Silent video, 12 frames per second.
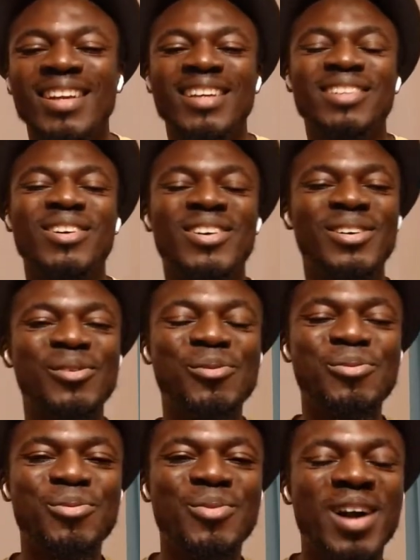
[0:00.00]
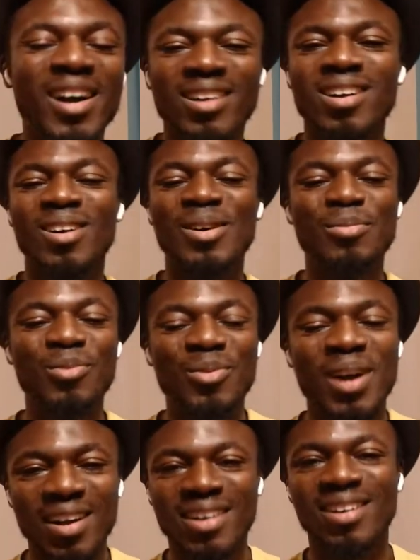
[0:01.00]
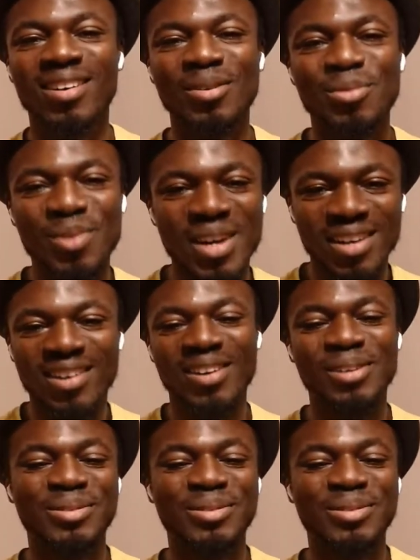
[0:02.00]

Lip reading: So welcome.